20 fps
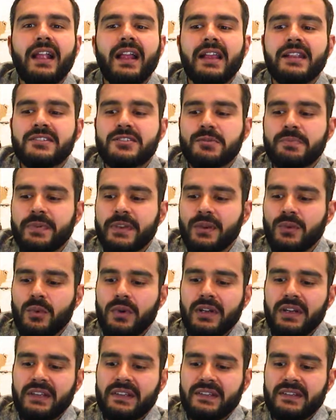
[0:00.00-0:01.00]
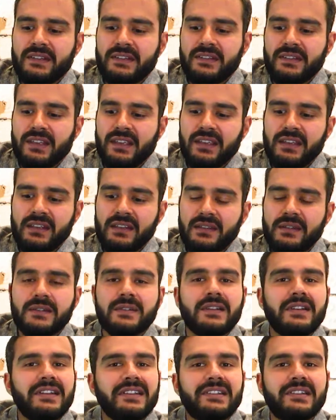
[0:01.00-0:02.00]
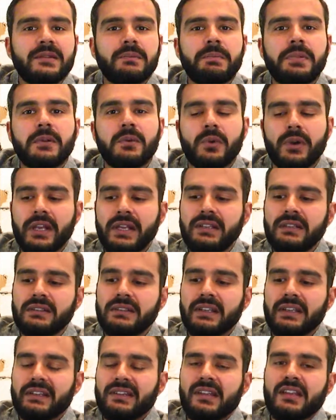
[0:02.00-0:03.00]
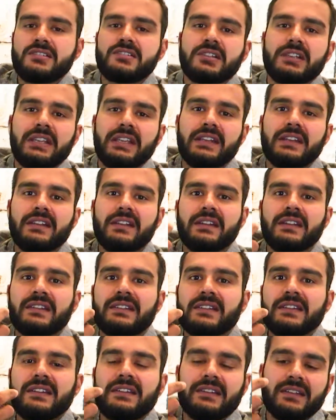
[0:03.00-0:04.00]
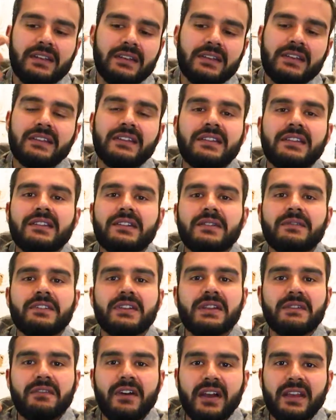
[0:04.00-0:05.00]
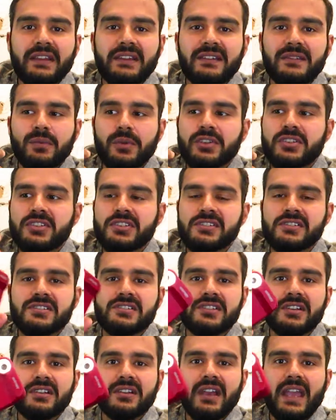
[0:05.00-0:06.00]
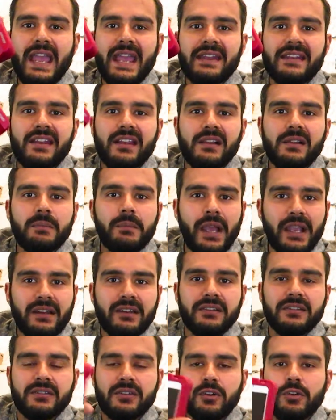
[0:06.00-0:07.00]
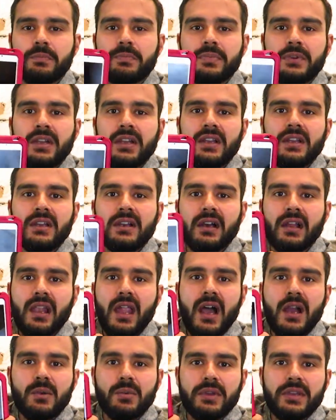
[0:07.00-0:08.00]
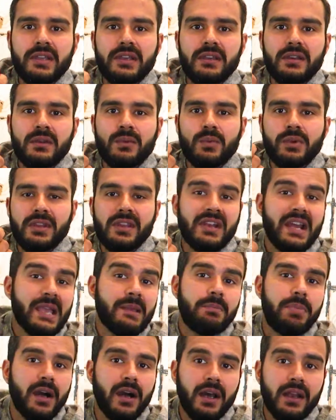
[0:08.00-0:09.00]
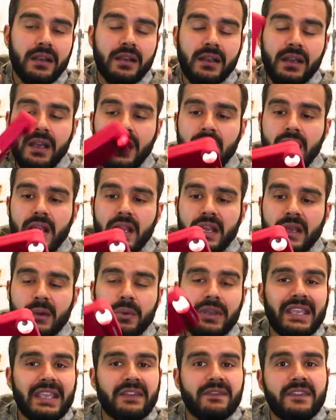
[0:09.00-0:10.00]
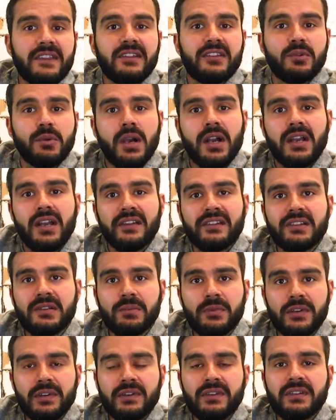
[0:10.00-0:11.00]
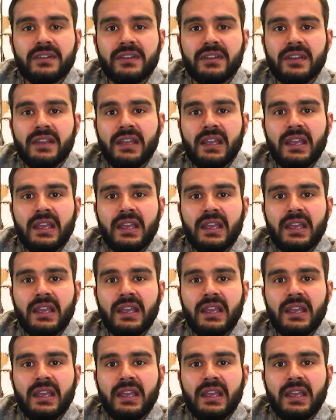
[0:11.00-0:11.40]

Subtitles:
Entropy works in a really simple way. Essentially, it consists of a device, which is a handheld microscope, along with an iPod. We give this to our customers,